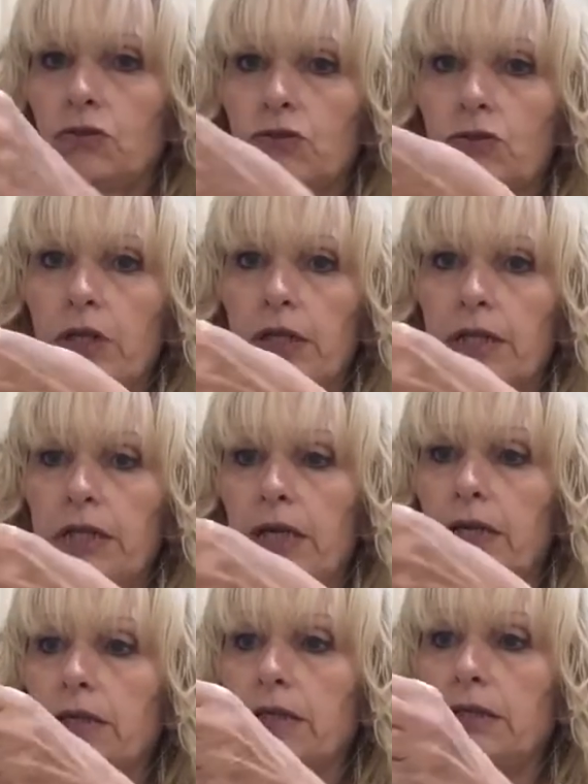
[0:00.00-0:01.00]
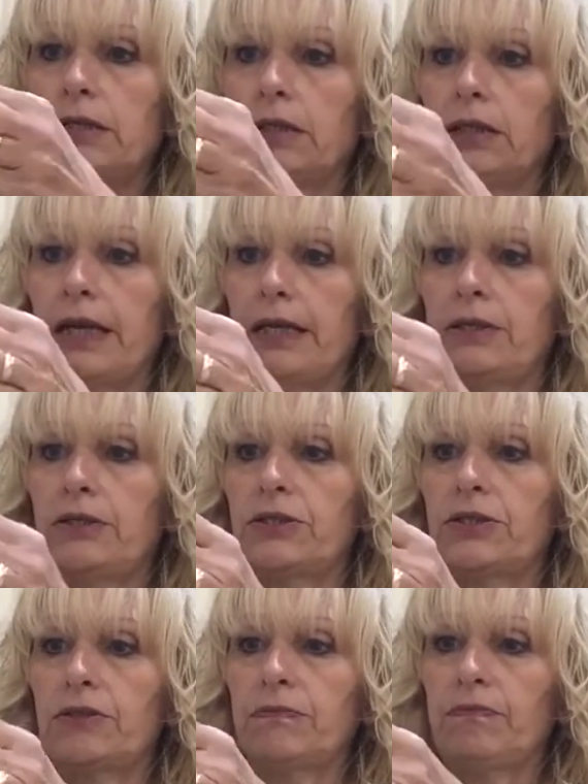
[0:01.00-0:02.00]
Try and get your little end
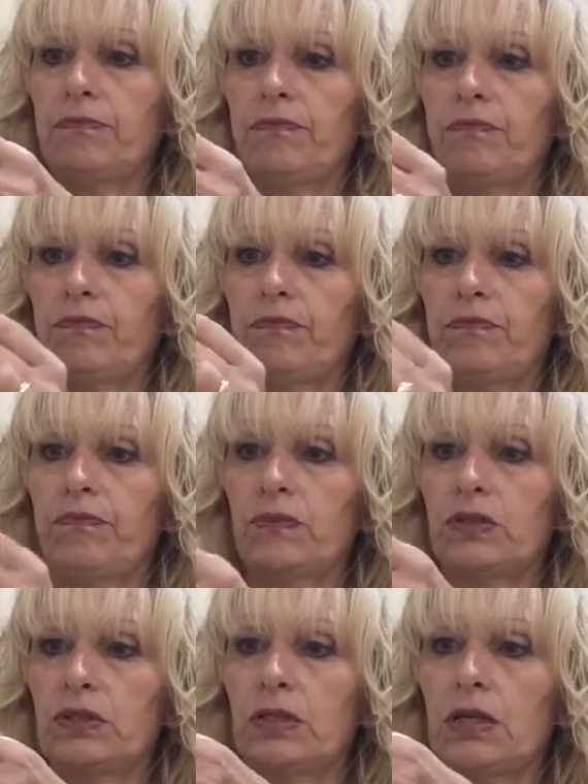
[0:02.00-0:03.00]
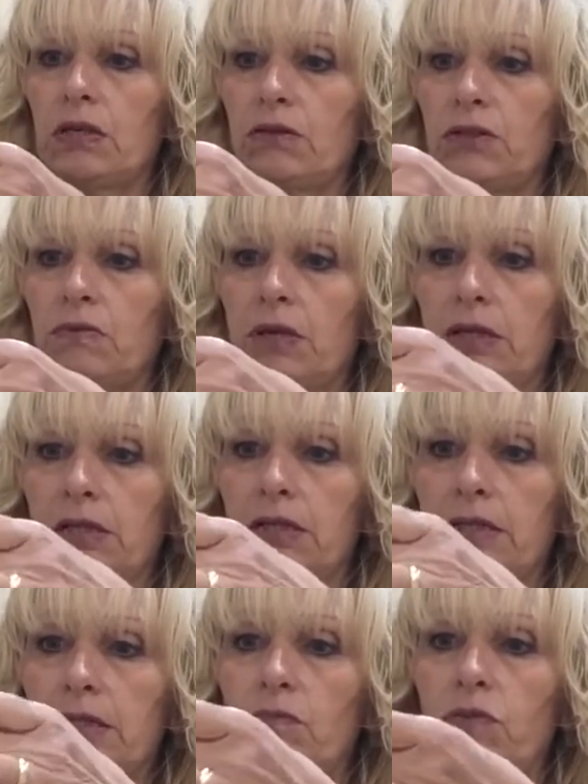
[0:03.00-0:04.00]
tucked away
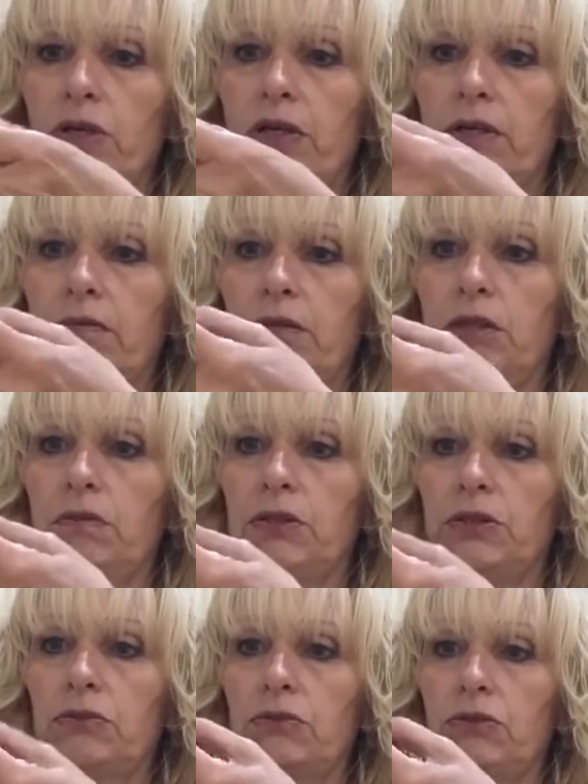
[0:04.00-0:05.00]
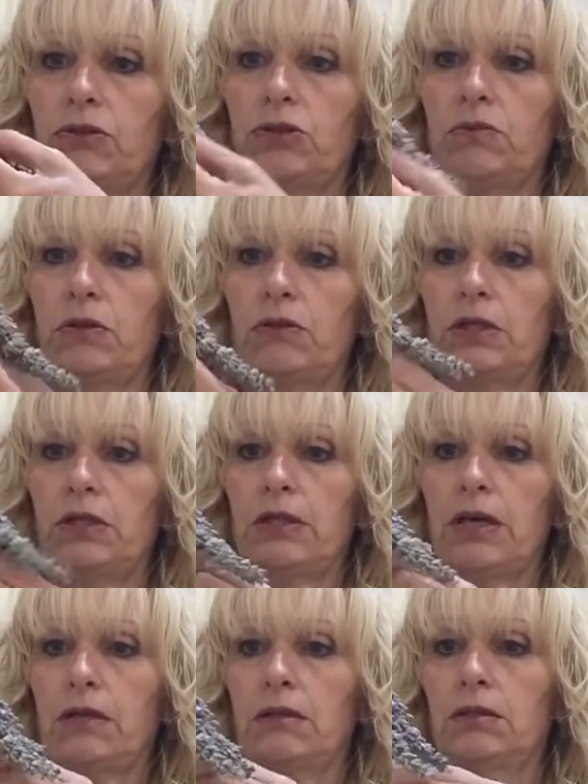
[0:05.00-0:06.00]
somewhere in the middle, because you won't need that